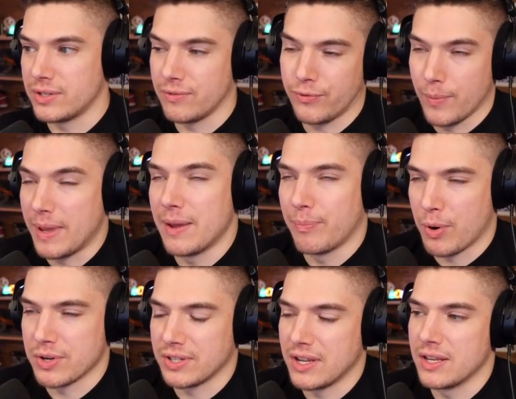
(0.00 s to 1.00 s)
for me
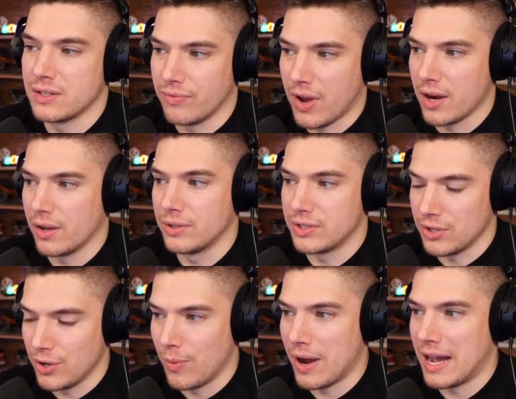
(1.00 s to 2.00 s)
personally, is Vados,
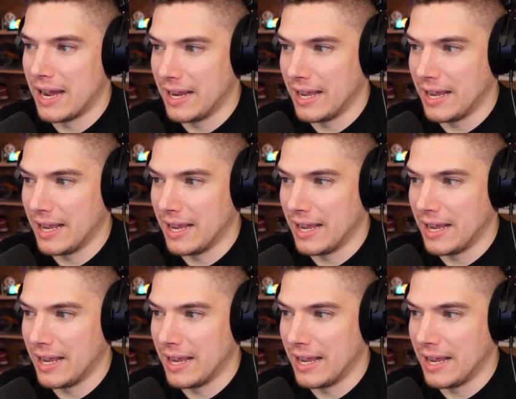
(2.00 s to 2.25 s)
UI,